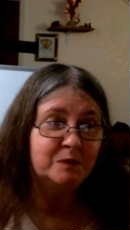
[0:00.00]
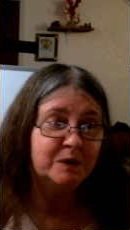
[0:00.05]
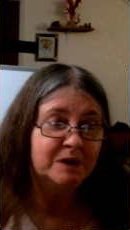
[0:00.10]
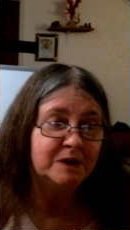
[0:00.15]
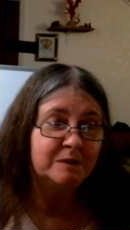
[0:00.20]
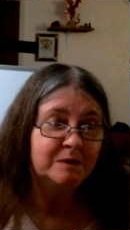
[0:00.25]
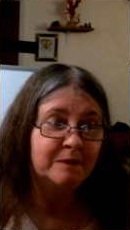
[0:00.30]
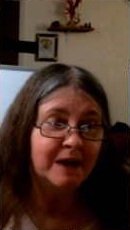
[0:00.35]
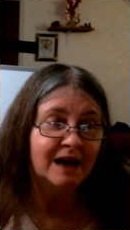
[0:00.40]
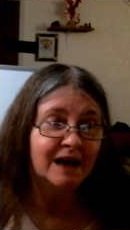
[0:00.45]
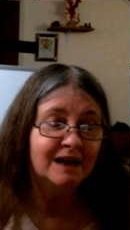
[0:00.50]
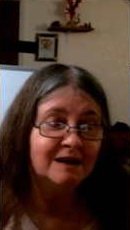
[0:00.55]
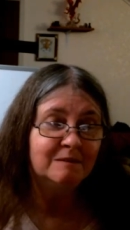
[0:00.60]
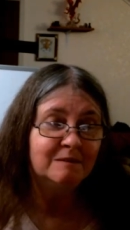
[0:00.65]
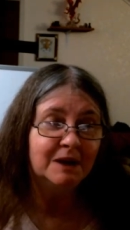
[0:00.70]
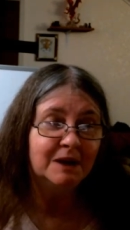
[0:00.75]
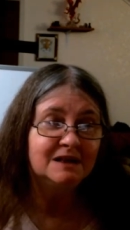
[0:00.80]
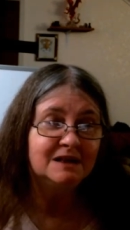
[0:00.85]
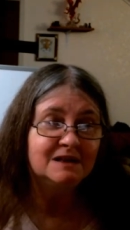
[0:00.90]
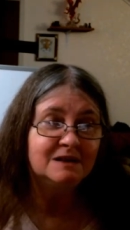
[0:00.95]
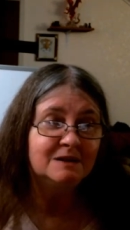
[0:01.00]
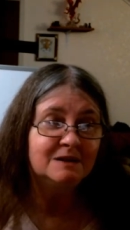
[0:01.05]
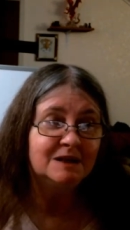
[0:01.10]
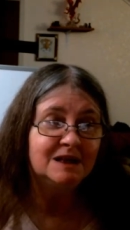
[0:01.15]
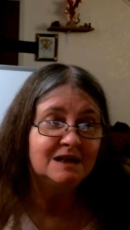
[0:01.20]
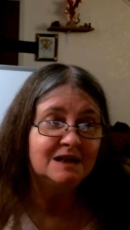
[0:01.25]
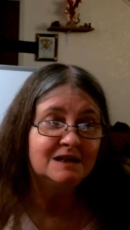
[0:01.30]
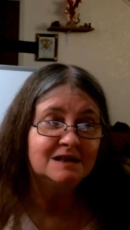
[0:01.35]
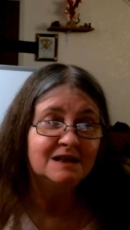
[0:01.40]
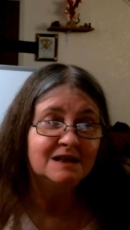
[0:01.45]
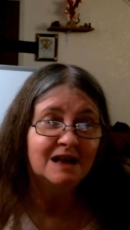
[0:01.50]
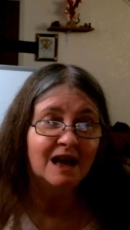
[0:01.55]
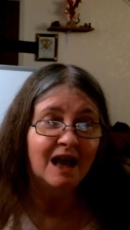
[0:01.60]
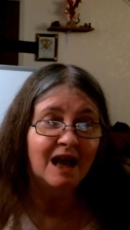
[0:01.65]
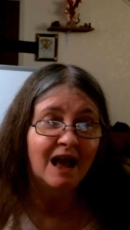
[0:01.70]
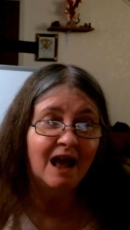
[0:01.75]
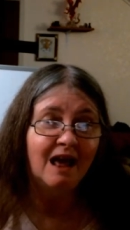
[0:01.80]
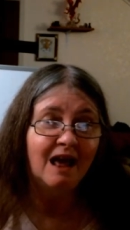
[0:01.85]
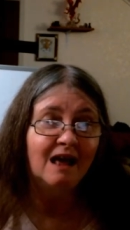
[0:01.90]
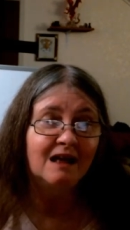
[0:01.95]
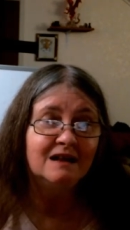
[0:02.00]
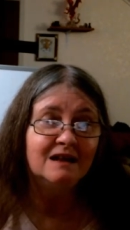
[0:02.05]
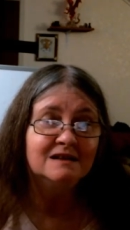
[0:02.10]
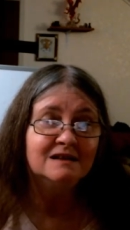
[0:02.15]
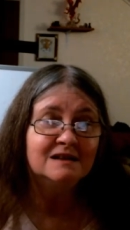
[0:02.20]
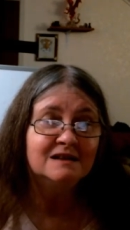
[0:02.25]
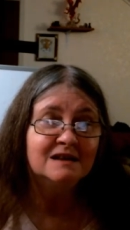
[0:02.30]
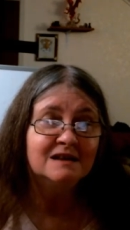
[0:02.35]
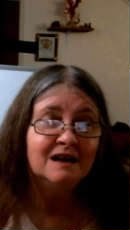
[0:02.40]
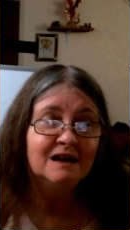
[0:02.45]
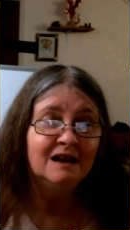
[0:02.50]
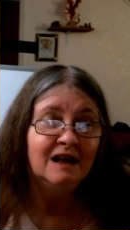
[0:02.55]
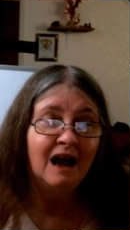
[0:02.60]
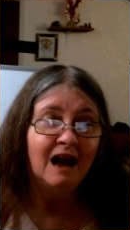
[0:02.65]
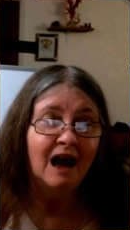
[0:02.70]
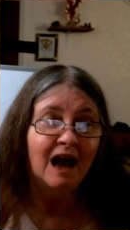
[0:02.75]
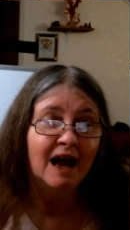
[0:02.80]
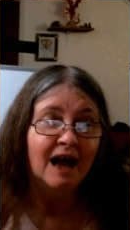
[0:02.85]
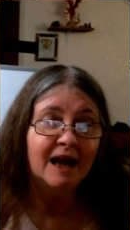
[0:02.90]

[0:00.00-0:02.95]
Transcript: I was put back in my duties, and